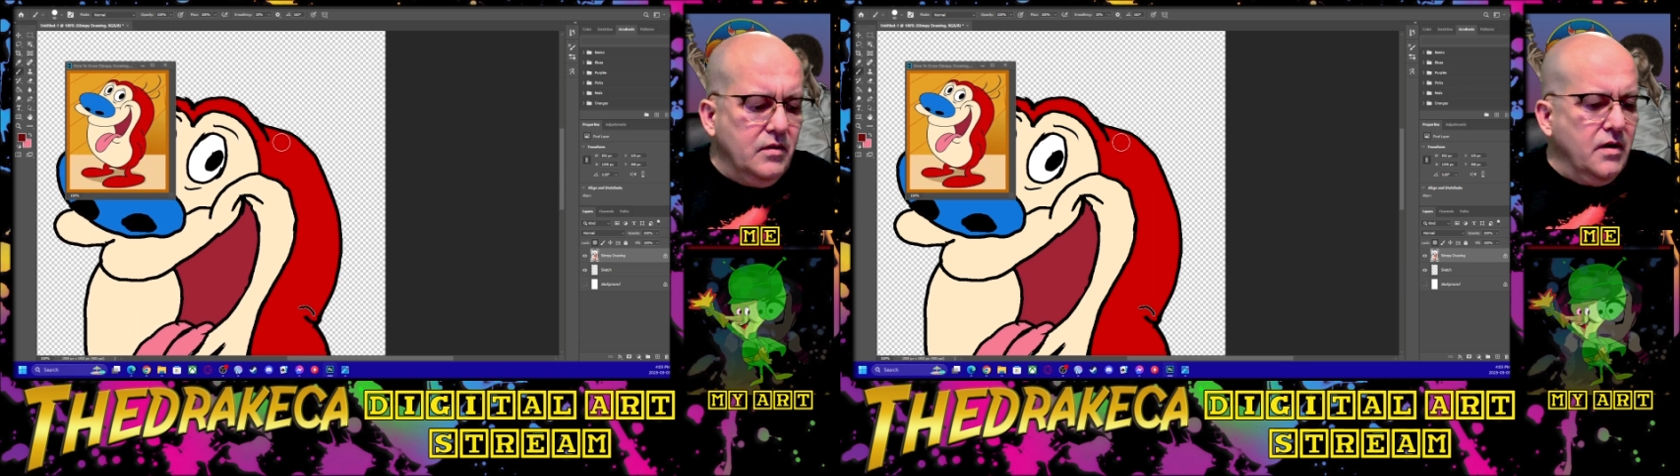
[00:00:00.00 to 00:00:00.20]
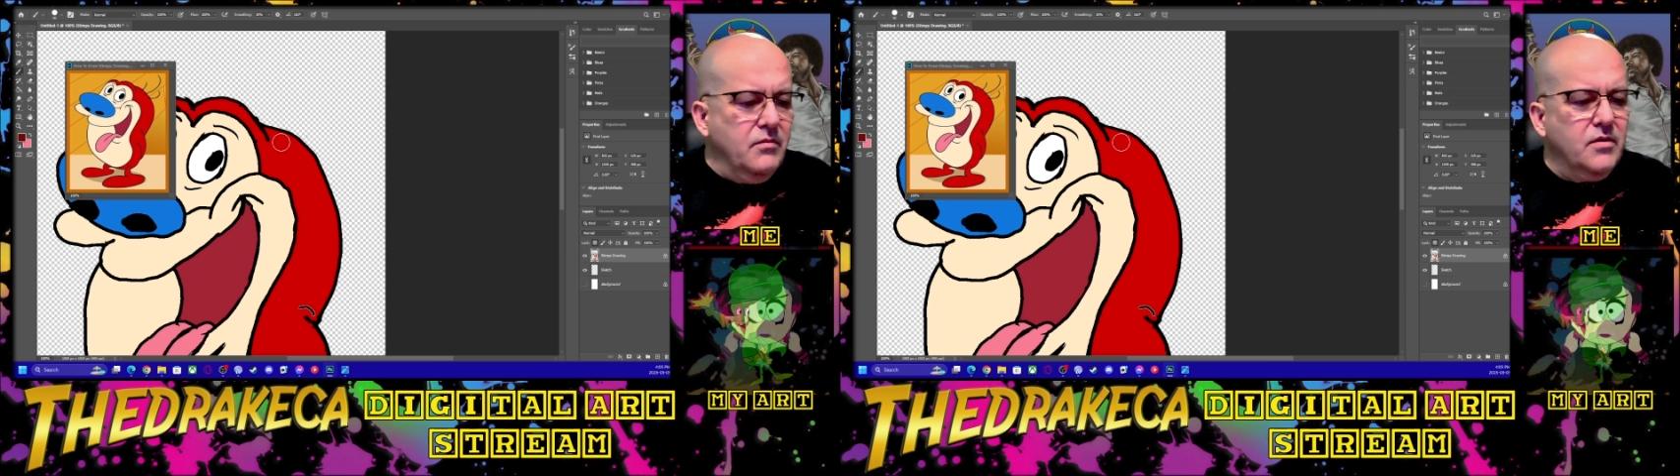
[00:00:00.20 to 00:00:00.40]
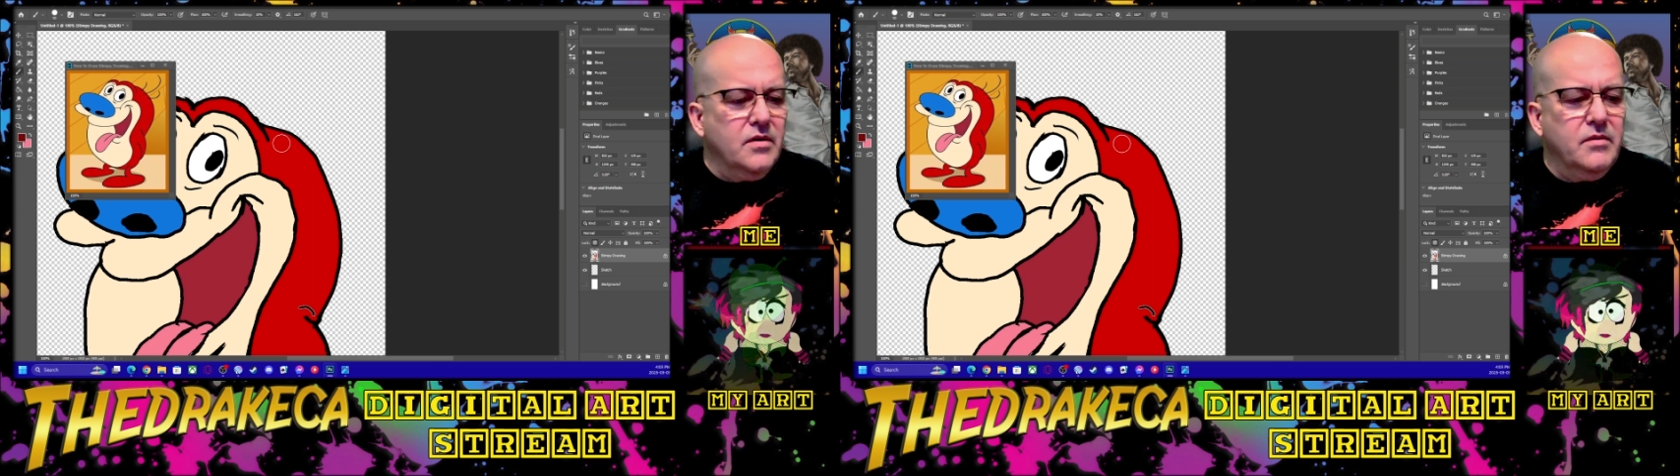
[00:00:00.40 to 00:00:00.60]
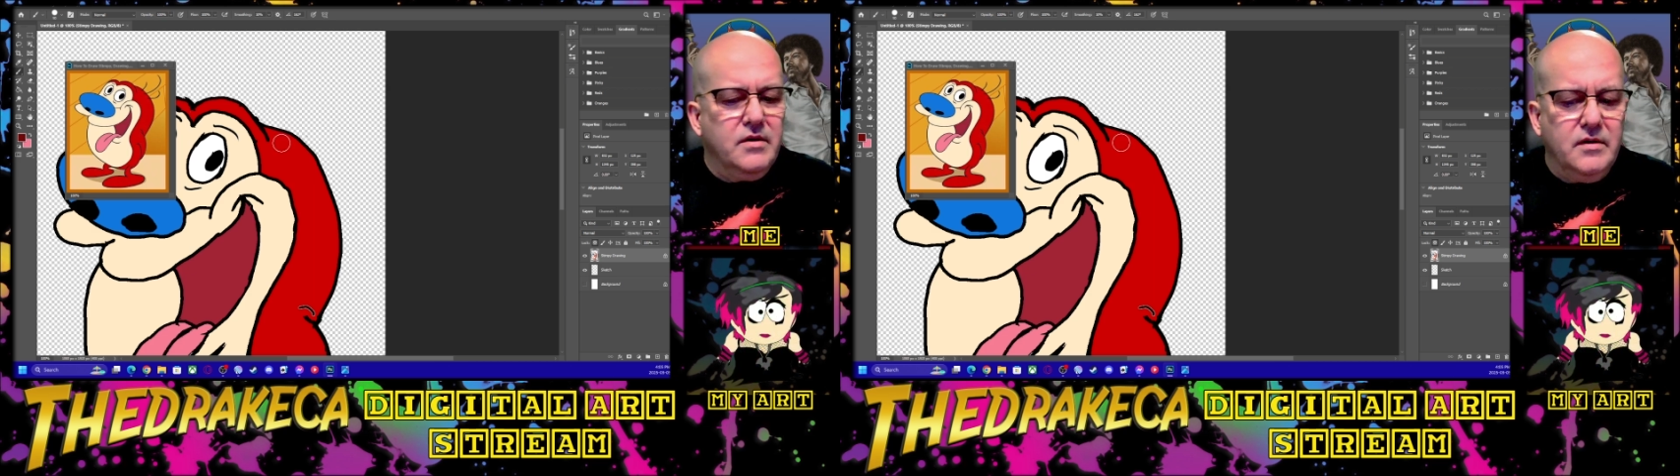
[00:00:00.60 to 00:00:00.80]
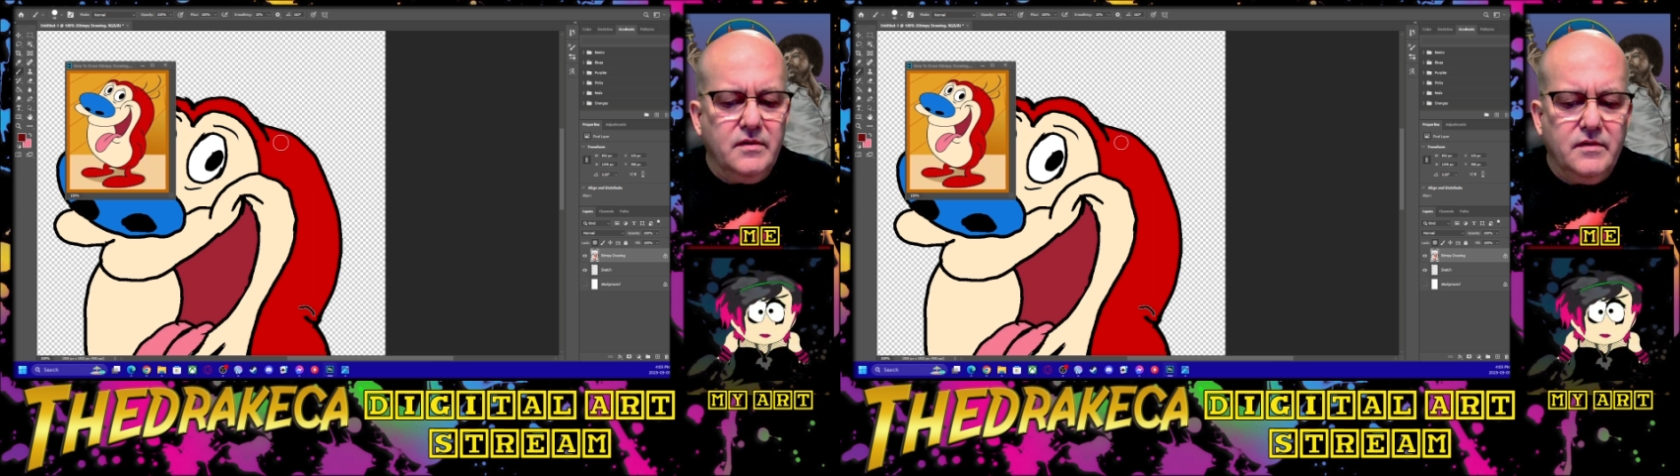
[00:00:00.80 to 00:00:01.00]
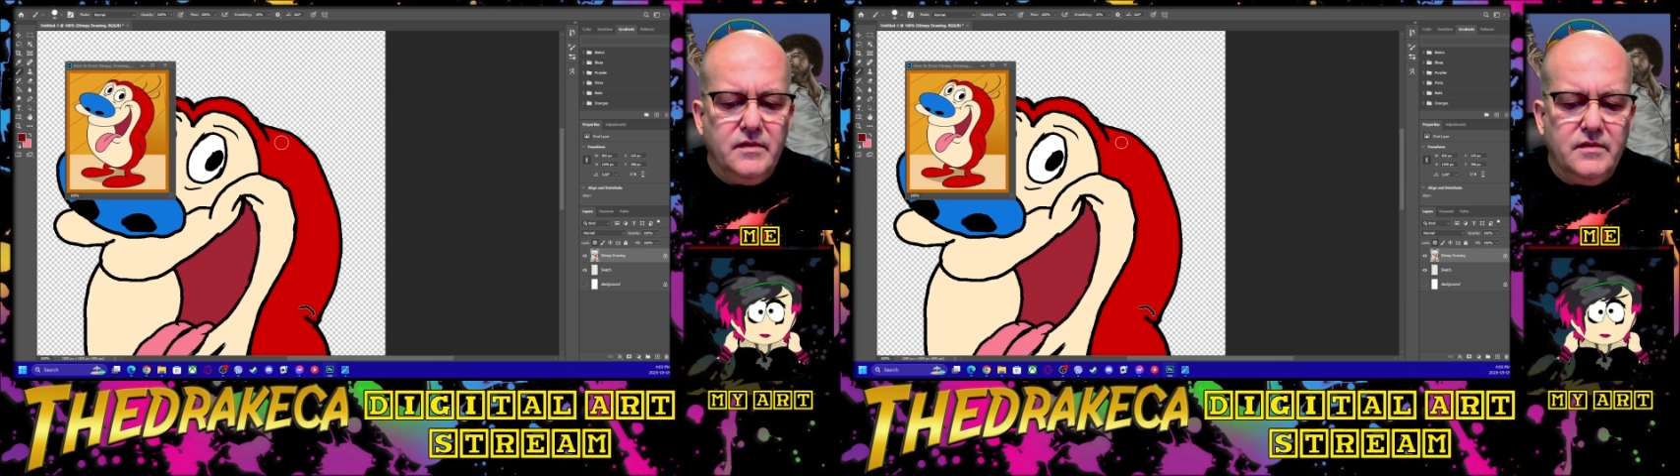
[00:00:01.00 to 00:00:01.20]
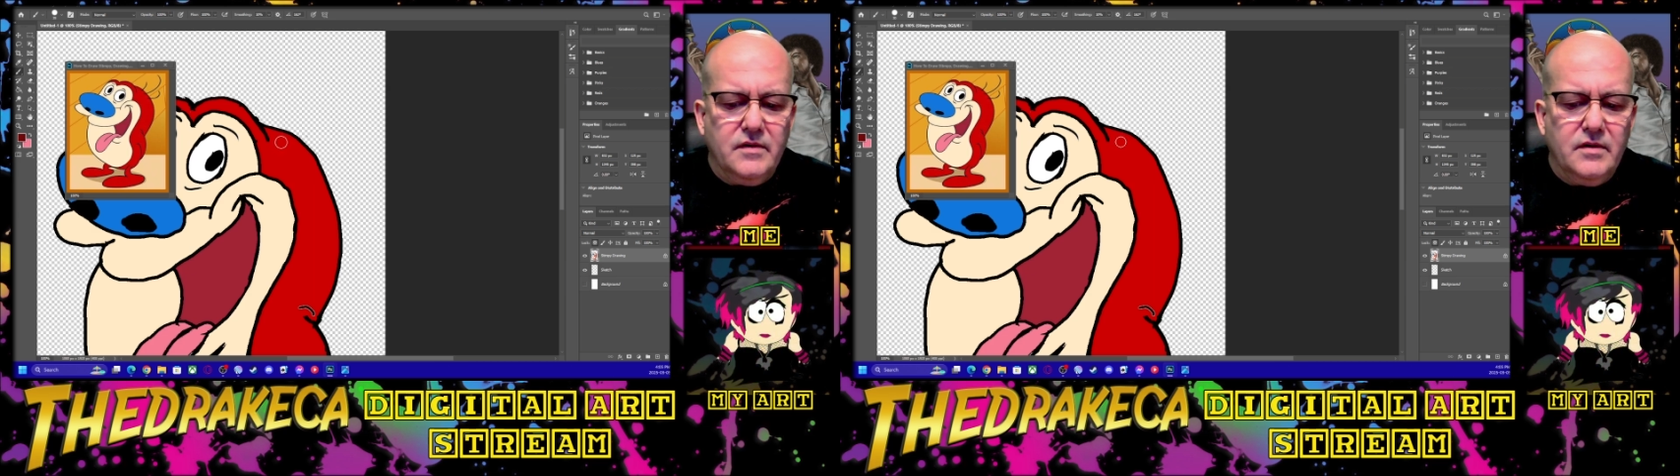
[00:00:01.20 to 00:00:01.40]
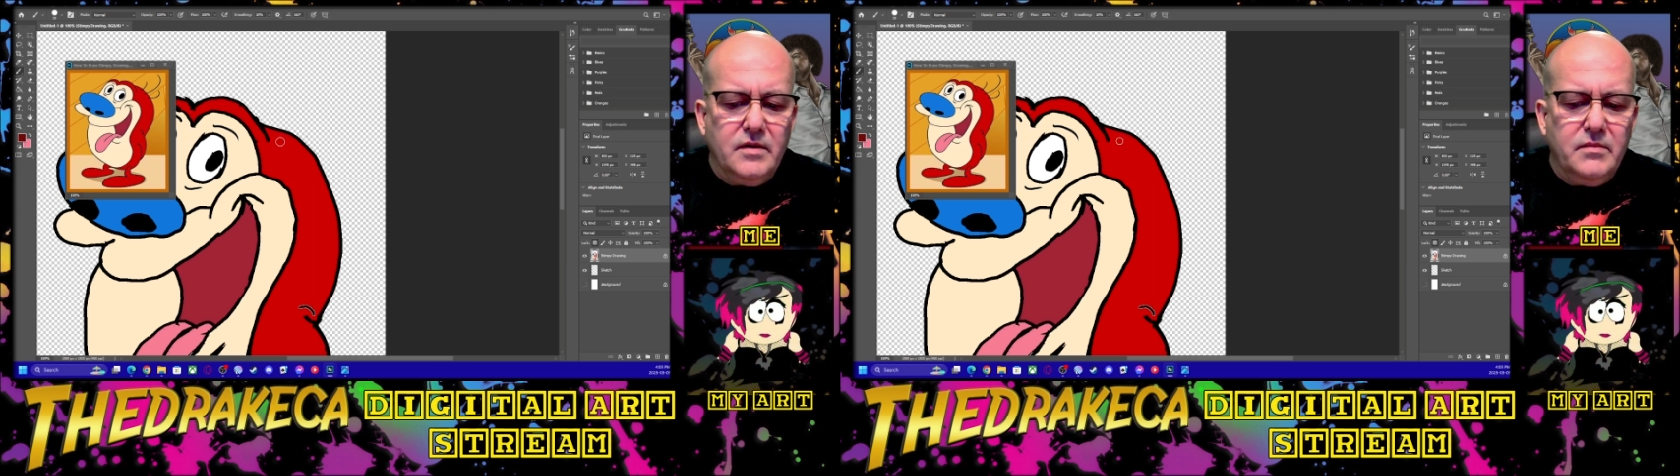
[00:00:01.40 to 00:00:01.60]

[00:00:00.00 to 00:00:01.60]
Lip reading: and we're going to make this just a little